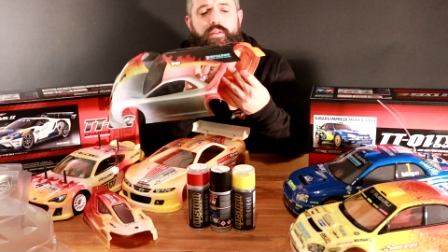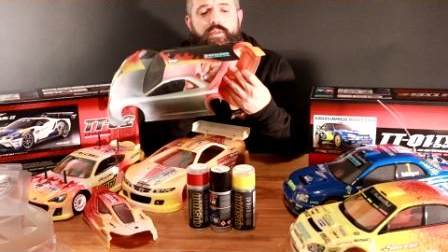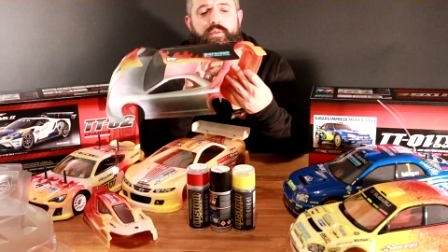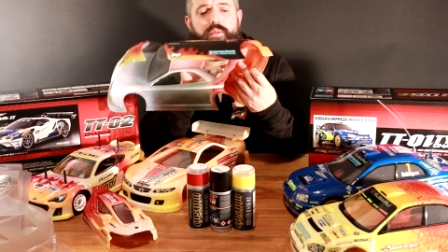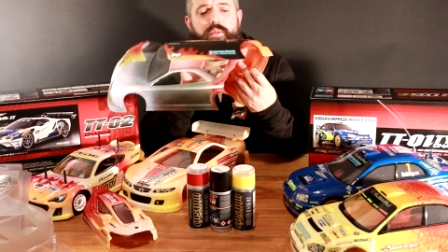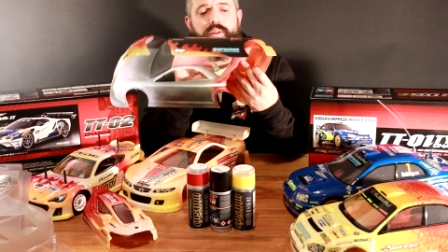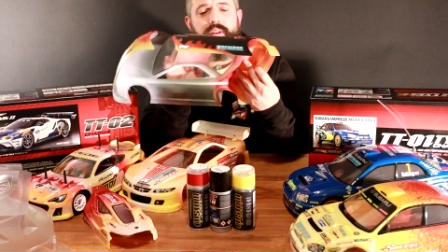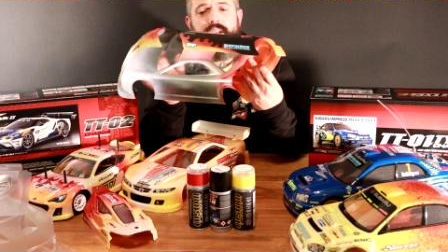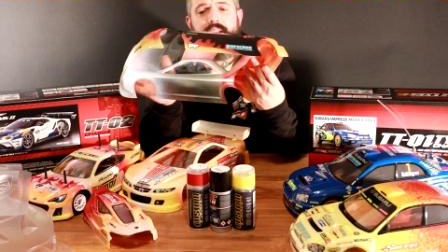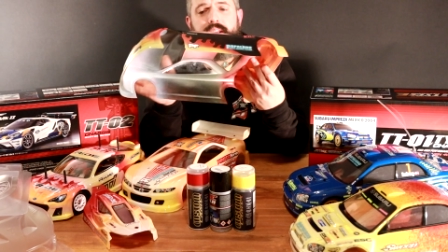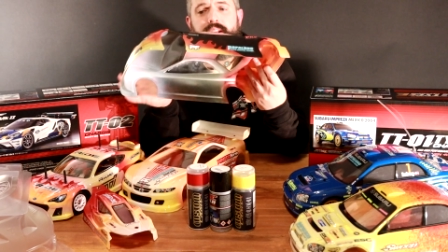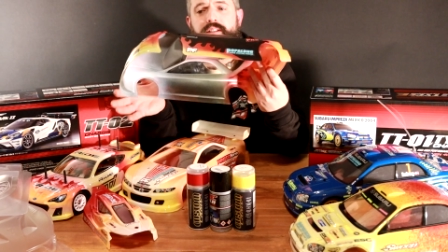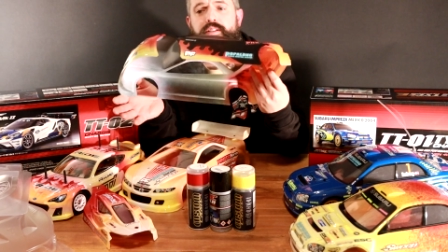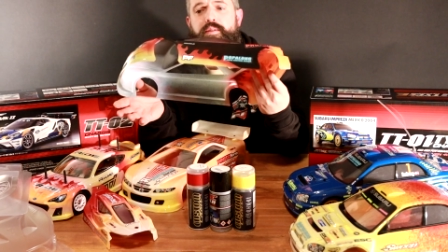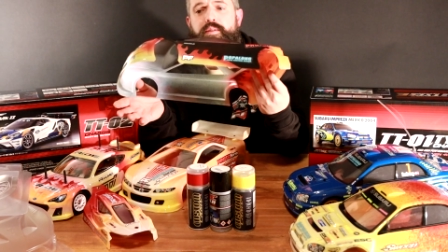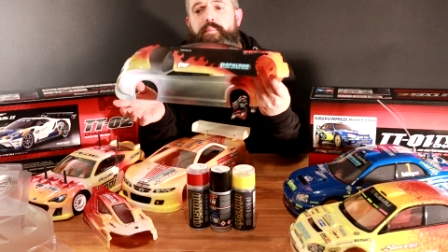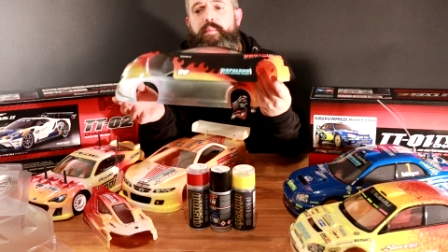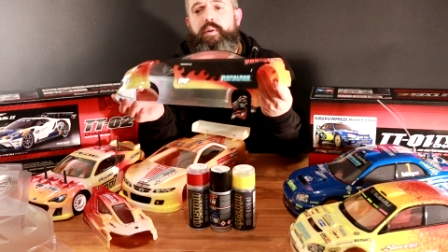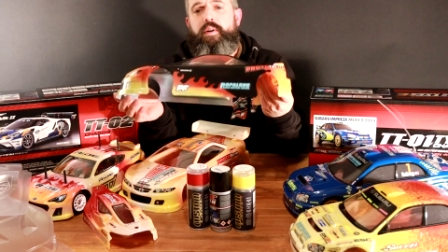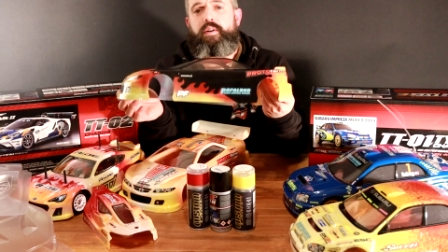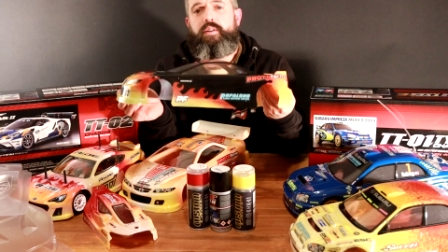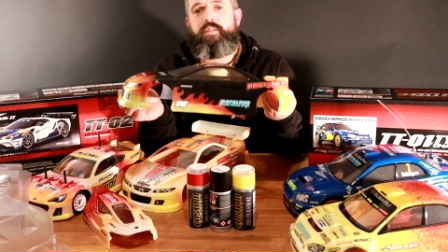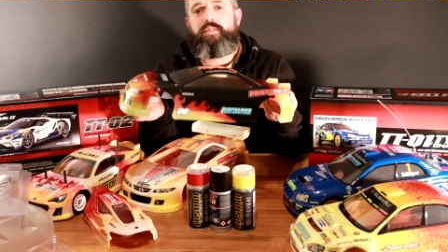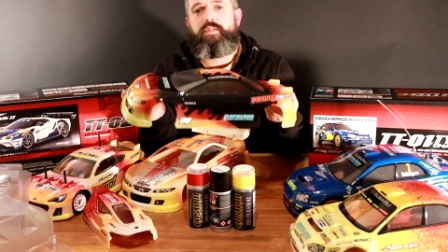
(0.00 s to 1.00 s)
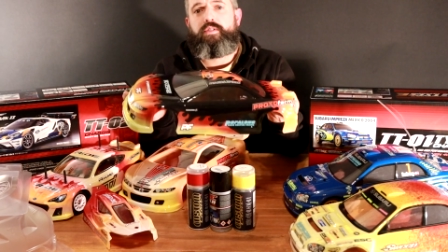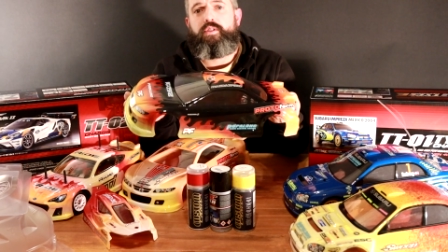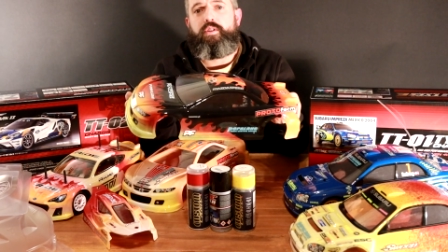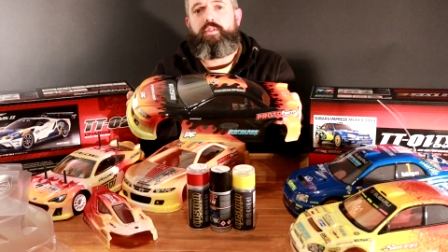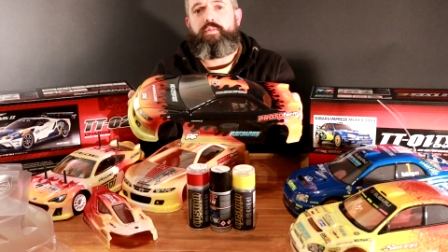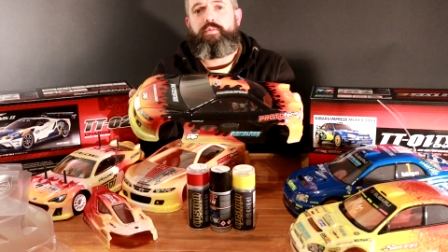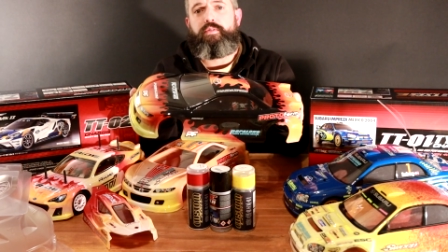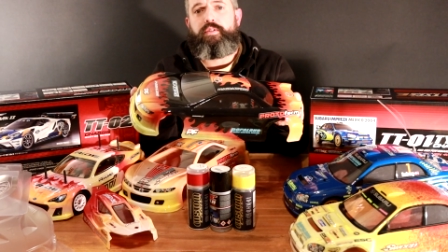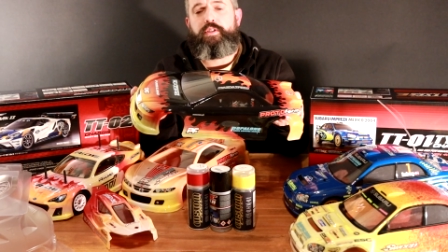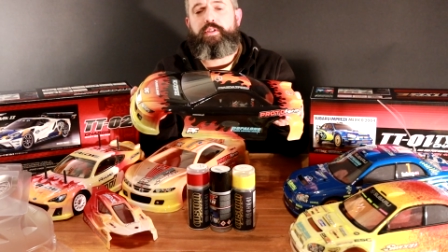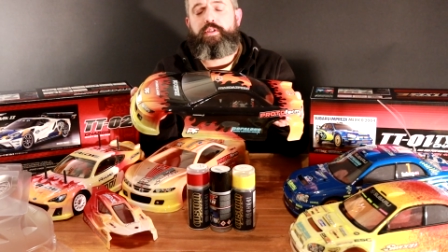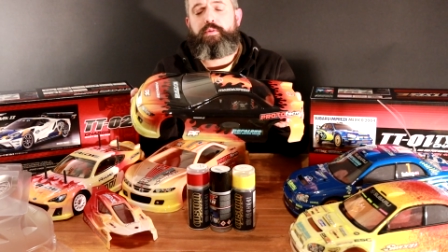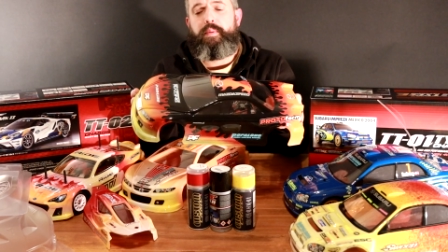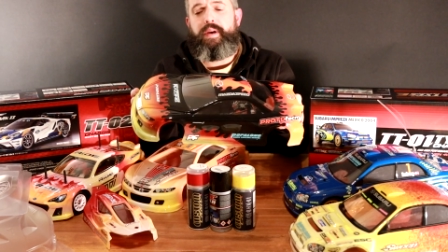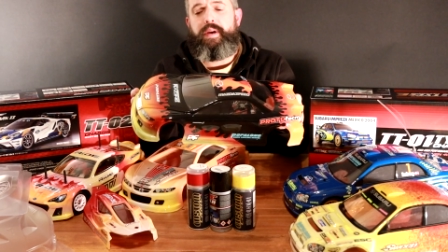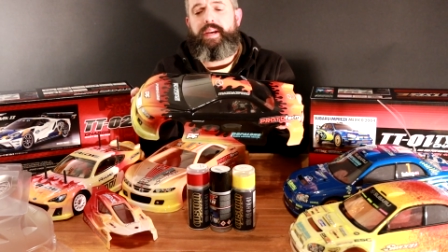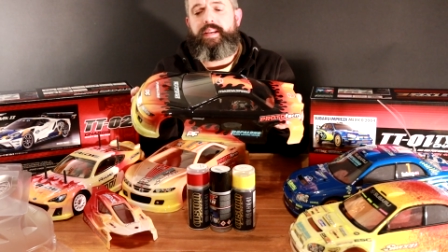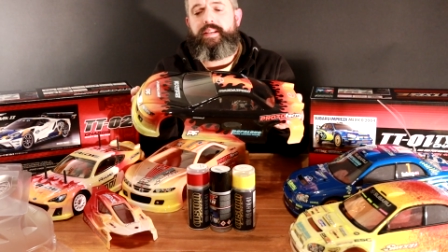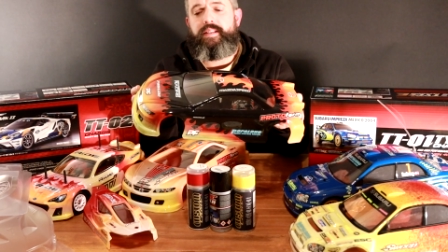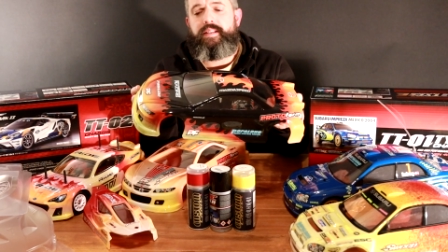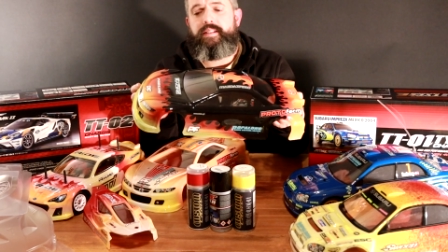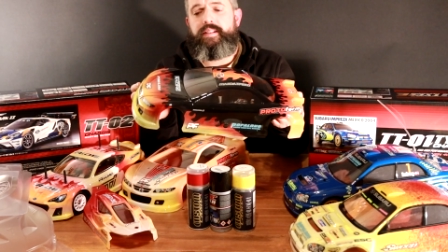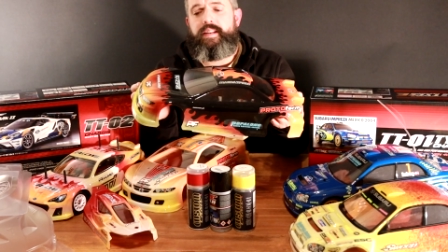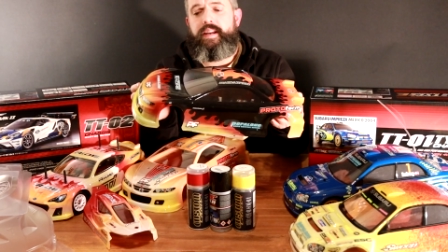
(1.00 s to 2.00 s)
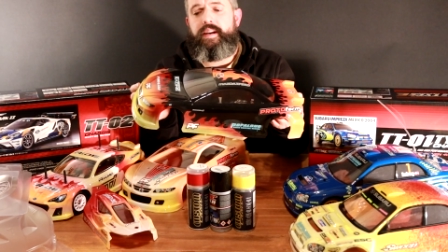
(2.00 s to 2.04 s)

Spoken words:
You need to mask off the space.